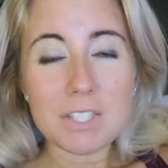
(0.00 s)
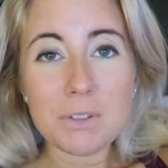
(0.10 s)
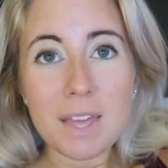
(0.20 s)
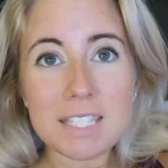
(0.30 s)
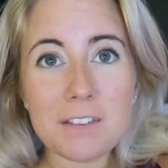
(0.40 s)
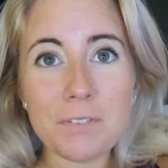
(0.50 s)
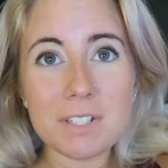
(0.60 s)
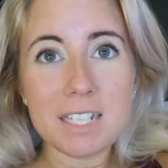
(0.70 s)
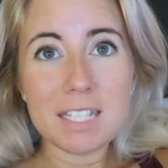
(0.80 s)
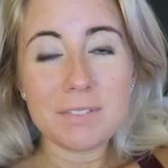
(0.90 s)
So that's it for
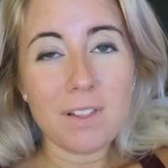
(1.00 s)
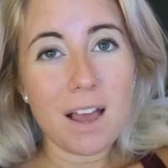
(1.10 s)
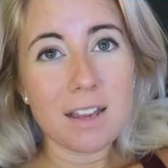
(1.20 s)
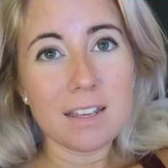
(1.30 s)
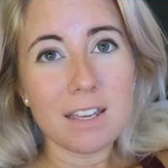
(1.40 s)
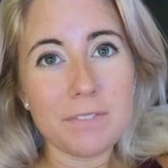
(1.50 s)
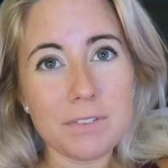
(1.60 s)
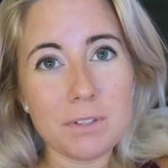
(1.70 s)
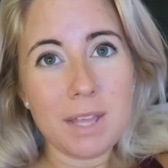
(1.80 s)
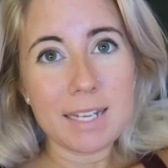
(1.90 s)
today's vlog. If
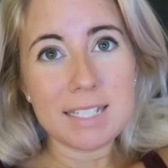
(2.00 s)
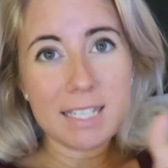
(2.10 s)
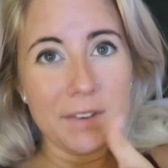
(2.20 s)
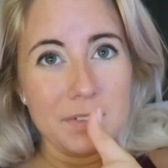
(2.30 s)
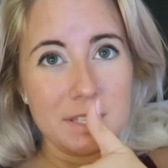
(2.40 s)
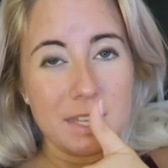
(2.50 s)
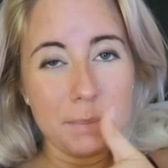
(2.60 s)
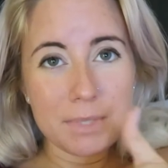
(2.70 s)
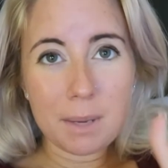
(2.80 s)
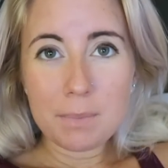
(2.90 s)
you liked it, give us a
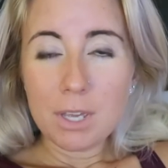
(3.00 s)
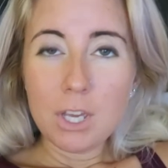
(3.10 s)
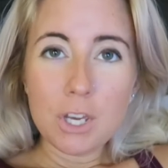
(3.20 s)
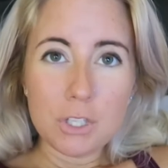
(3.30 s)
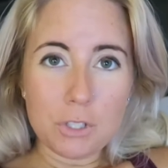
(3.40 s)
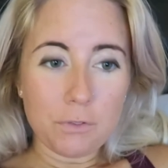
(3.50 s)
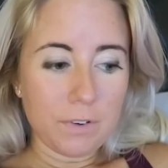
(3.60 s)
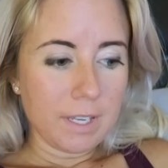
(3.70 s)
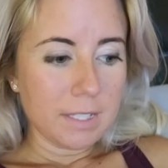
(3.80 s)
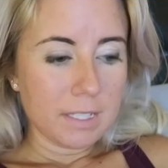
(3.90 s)
thumbs up. Don't
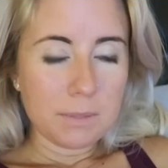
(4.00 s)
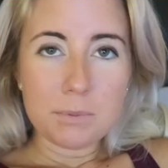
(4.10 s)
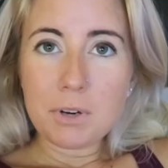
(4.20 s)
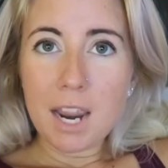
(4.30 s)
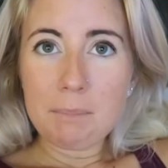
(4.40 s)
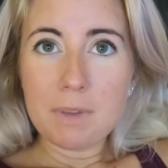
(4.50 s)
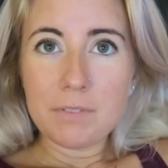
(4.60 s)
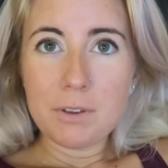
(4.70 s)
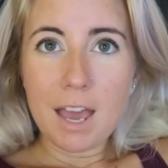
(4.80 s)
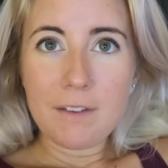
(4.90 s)
forget to subscribe
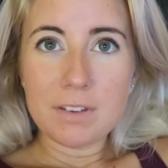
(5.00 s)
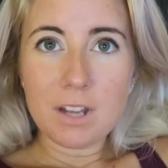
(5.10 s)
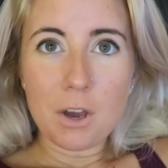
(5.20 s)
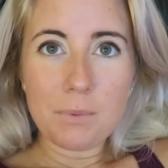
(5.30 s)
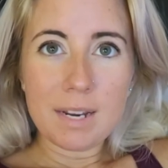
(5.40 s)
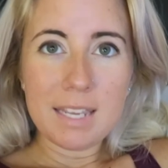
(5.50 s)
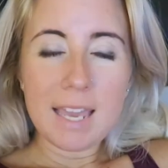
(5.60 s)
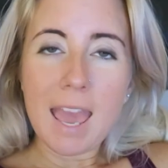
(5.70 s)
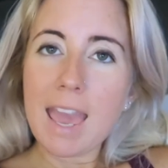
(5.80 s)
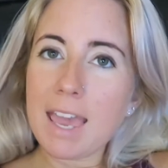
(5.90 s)
if you haven't
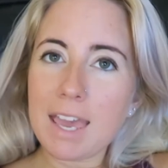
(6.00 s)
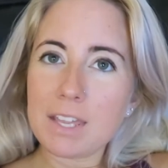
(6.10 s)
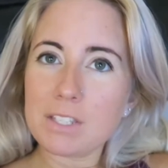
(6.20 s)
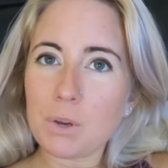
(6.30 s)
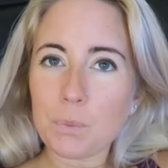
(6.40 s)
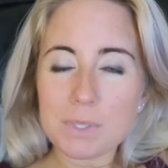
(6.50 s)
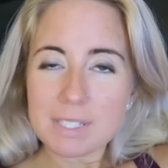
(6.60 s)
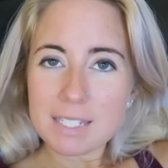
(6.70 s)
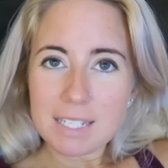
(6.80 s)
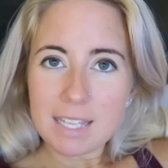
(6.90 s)
already, and we'll
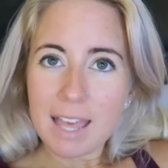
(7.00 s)
see you